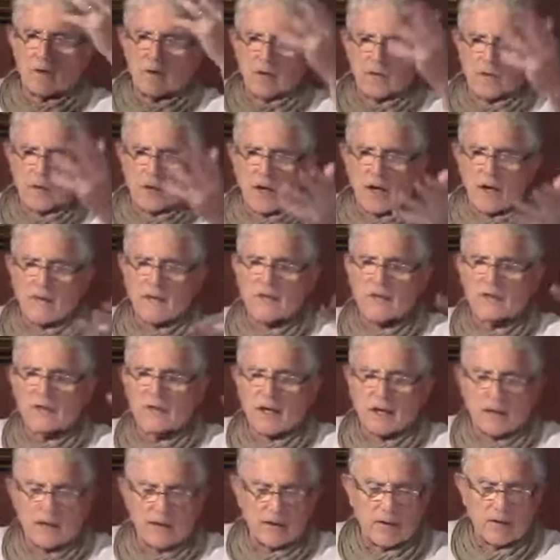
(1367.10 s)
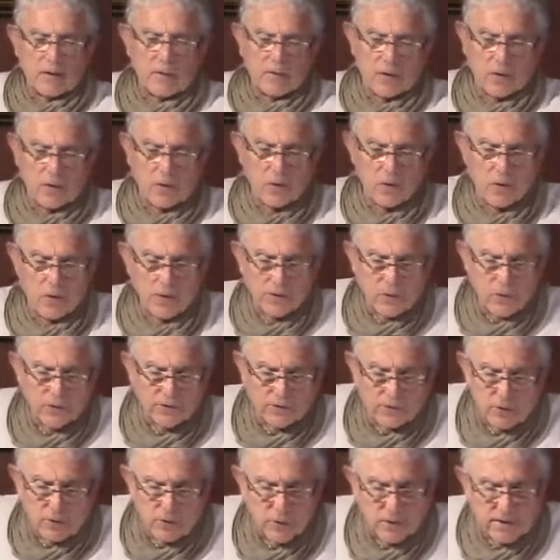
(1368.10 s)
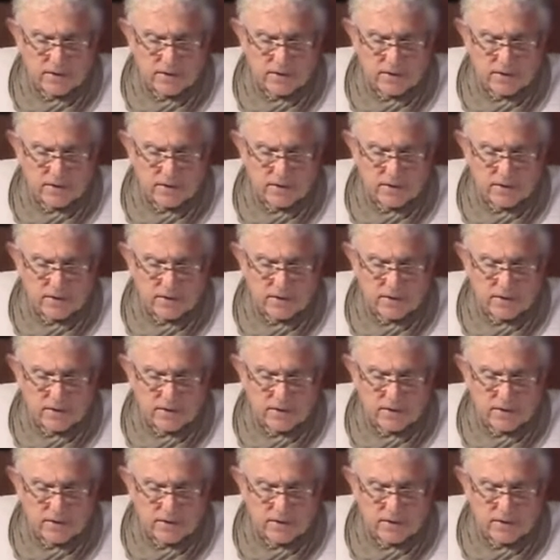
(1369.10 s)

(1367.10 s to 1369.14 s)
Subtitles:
the other side of the coin also